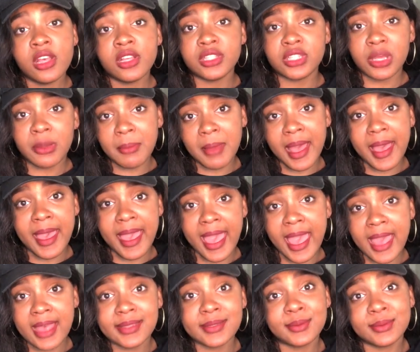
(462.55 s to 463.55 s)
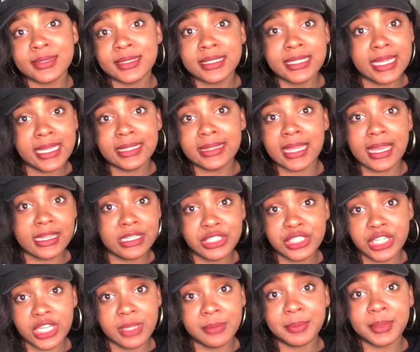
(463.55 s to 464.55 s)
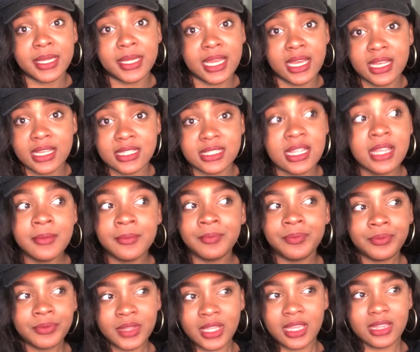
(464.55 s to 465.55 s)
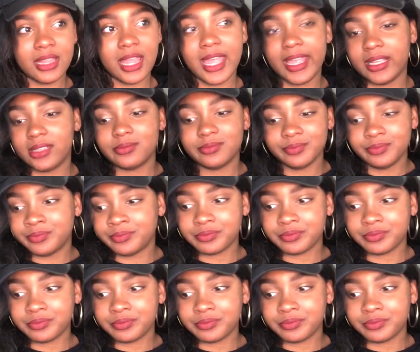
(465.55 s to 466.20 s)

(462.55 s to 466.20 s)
So my ass would sneak that shit because, like,